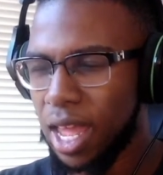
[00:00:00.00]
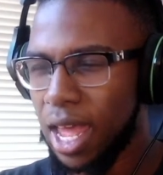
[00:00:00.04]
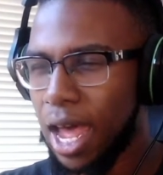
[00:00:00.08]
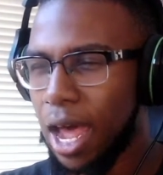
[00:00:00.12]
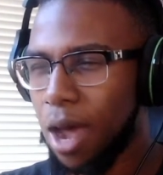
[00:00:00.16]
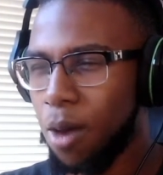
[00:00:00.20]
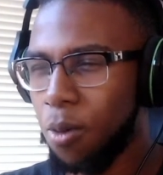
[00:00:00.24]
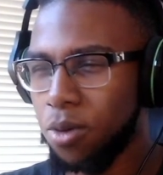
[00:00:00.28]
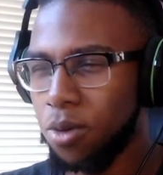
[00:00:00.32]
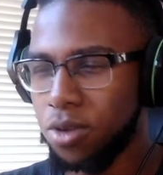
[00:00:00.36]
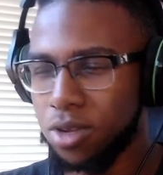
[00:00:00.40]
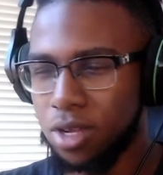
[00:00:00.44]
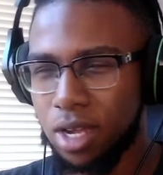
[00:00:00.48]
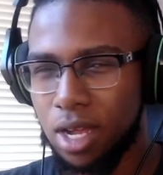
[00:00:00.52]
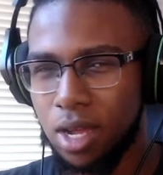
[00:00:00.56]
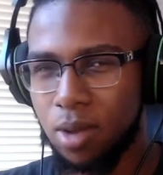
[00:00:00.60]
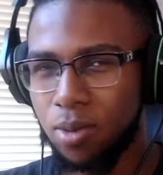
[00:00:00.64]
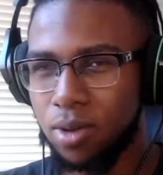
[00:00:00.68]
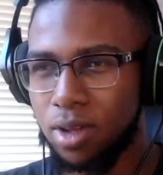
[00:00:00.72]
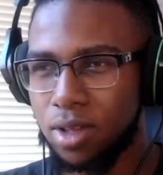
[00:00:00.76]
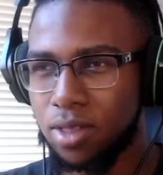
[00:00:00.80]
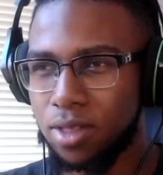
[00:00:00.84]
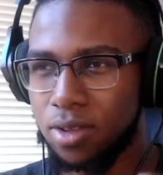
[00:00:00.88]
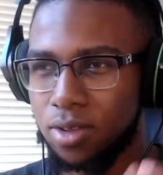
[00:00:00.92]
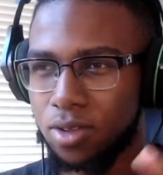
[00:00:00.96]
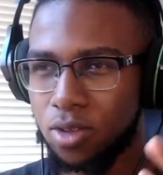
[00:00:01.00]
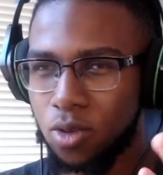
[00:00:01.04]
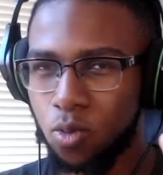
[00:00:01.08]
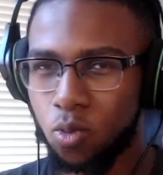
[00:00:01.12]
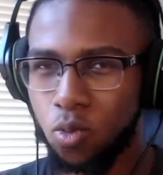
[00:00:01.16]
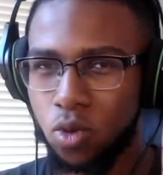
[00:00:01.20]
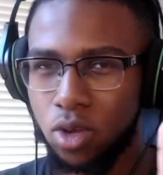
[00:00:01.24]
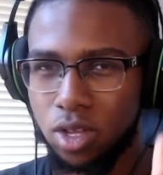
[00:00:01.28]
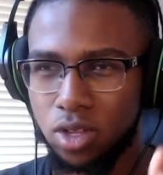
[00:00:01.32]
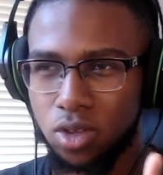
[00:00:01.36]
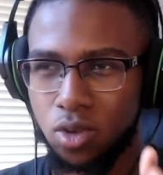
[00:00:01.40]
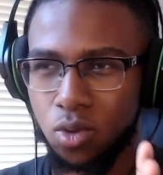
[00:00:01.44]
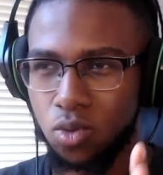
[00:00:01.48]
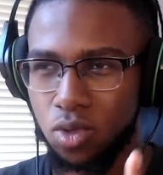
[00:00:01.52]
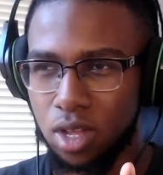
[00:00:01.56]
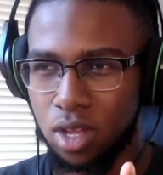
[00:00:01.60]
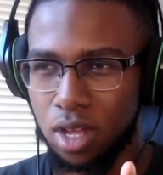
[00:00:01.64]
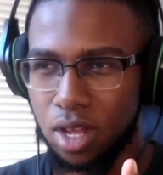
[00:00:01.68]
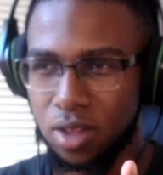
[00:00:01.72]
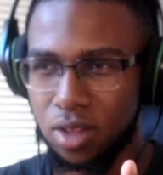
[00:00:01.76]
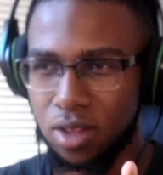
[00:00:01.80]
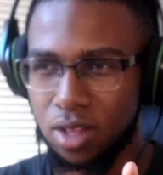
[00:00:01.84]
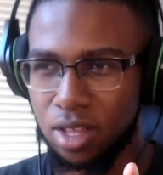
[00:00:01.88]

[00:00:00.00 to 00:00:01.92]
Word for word: I wish they would either do one or two things: